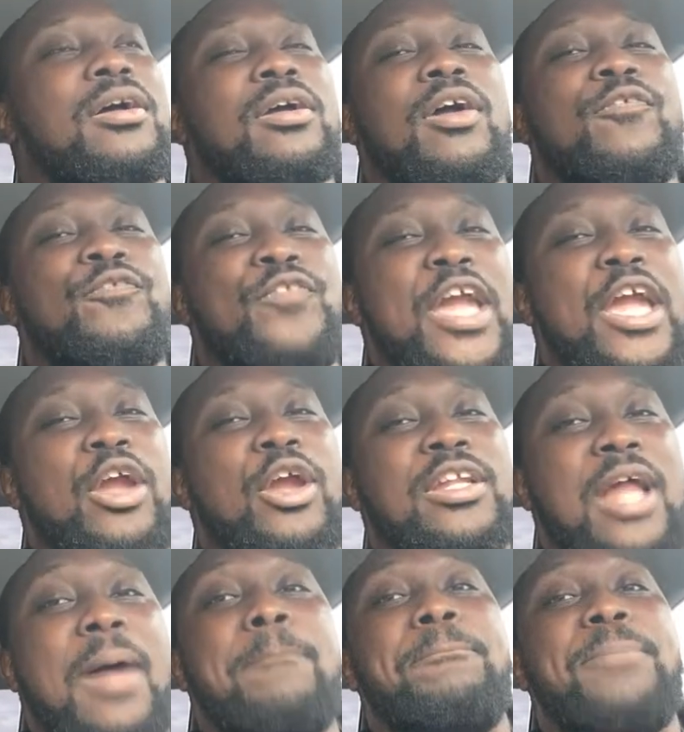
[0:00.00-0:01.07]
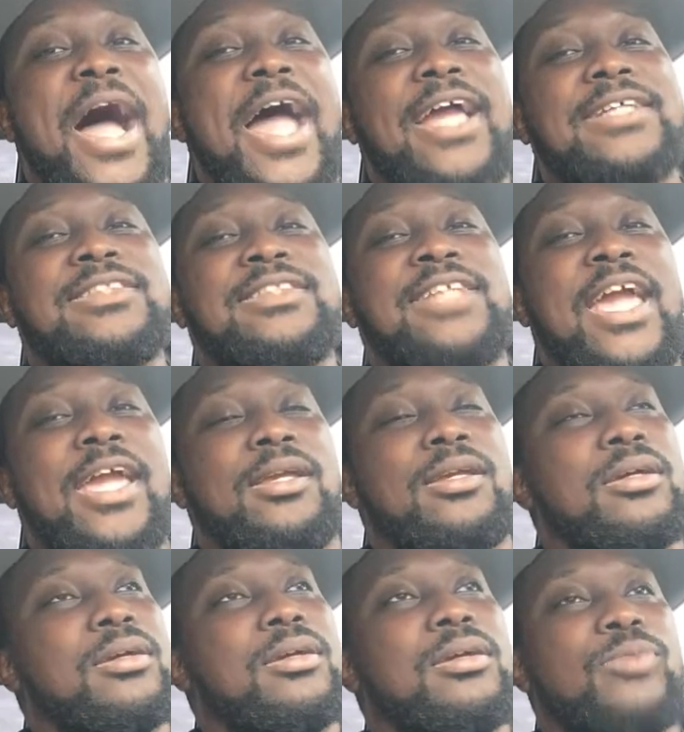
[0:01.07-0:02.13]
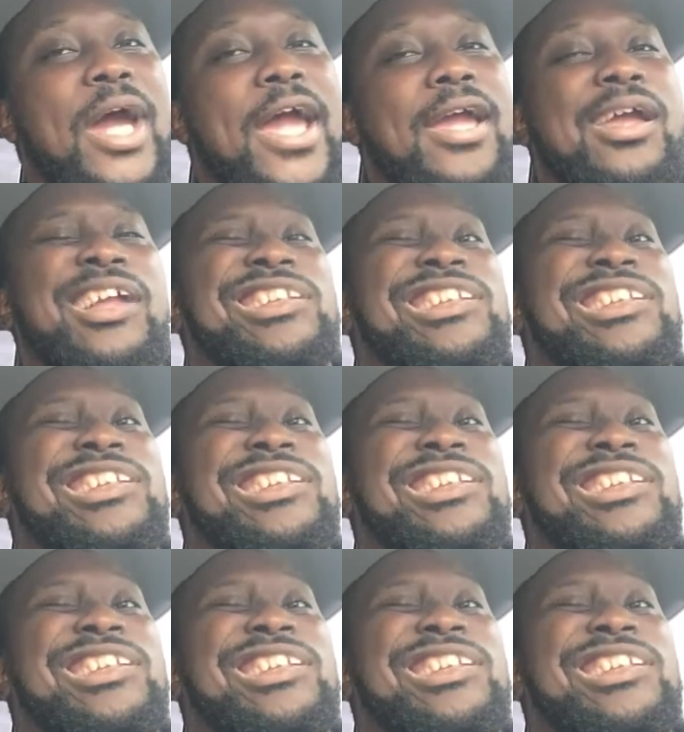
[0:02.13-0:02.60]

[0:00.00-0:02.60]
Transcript: fair and unbiased take, right?